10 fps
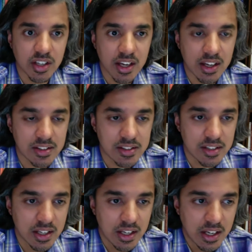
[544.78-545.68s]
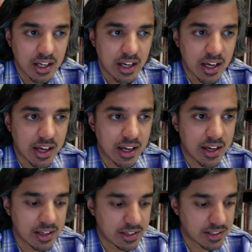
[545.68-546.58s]
hands,
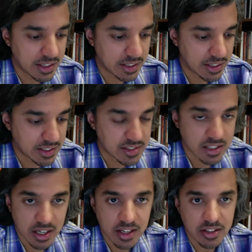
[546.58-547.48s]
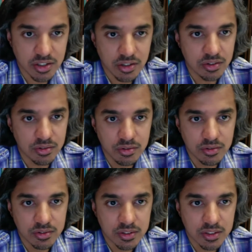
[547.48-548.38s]
and that it is tied to
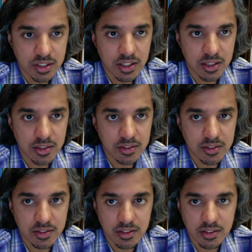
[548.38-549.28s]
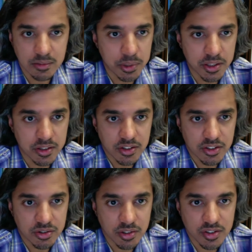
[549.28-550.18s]
political
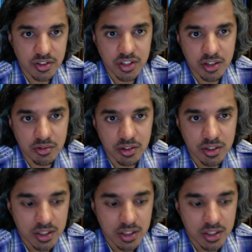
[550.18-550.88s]
discourse in general.